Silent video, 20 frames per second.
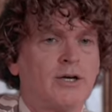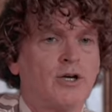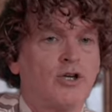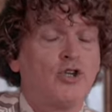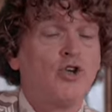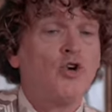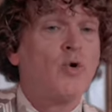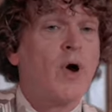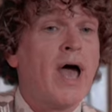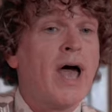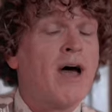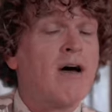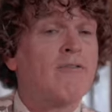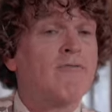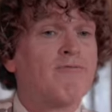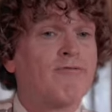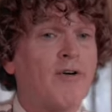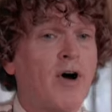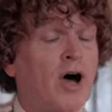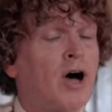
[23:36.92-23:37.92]
You
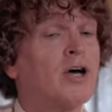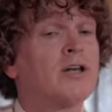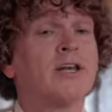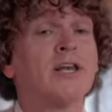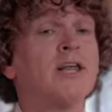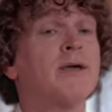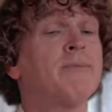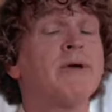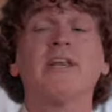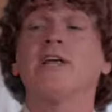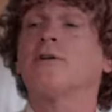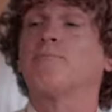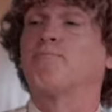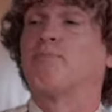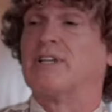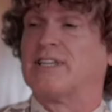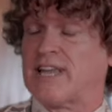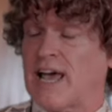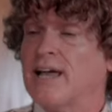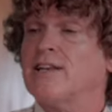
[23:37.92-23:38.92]
have unlimited
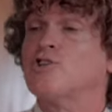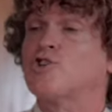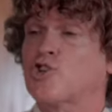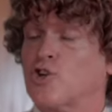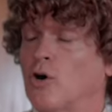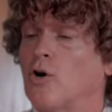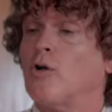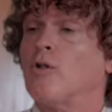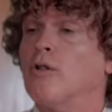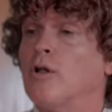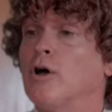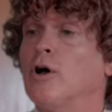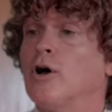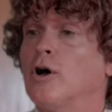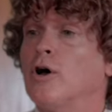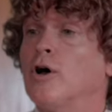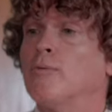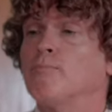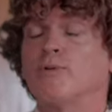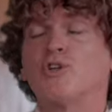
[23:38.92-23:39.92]
potential,
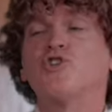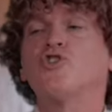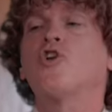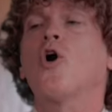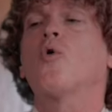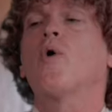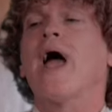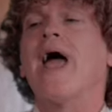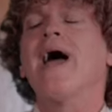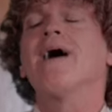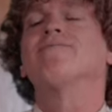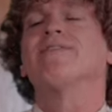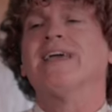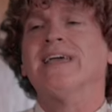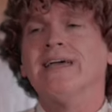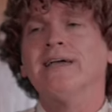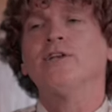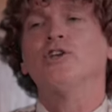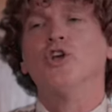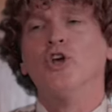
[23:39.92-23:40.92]
but you don't have
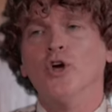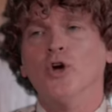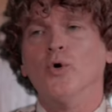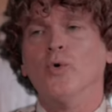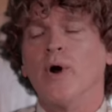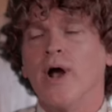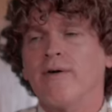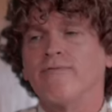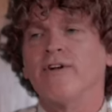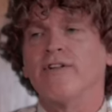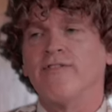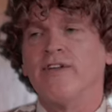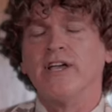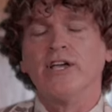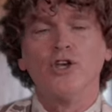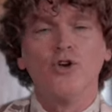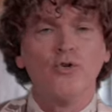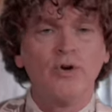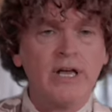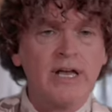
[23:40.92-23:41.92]
in you
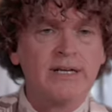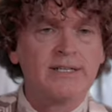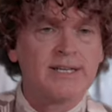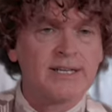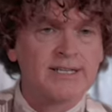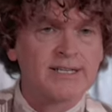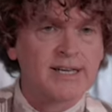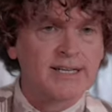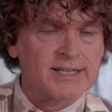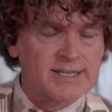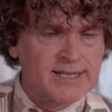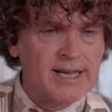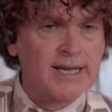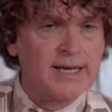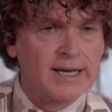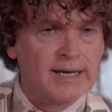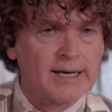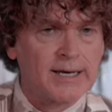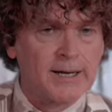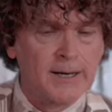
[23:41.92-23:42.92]
everything you need to
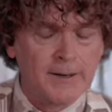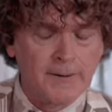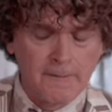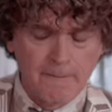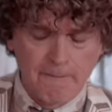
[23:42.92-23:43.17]
succeed.